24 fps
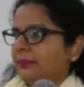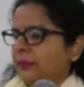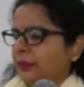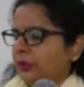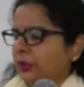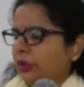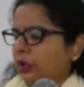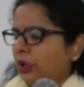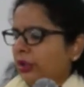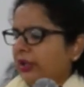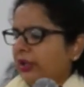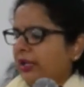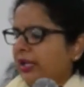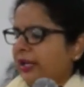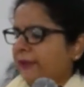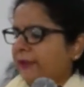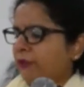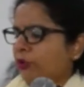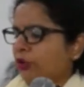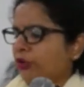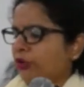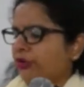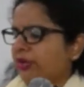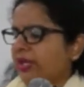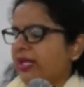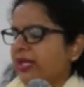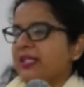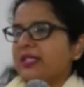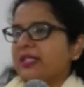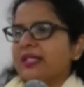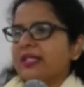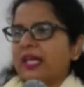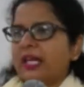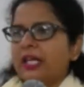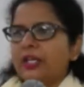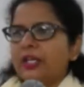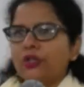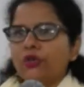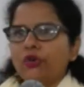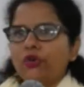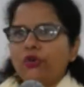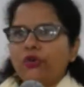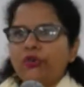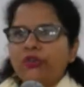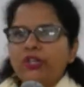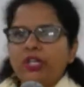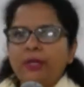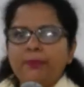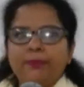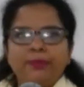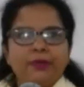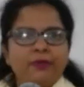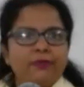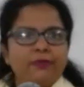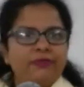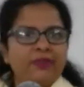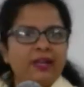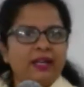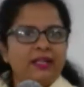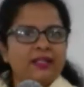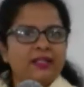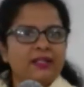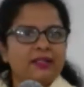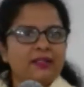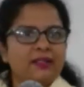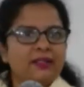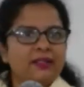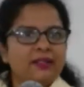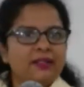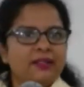Not that I've already attained or already perfected.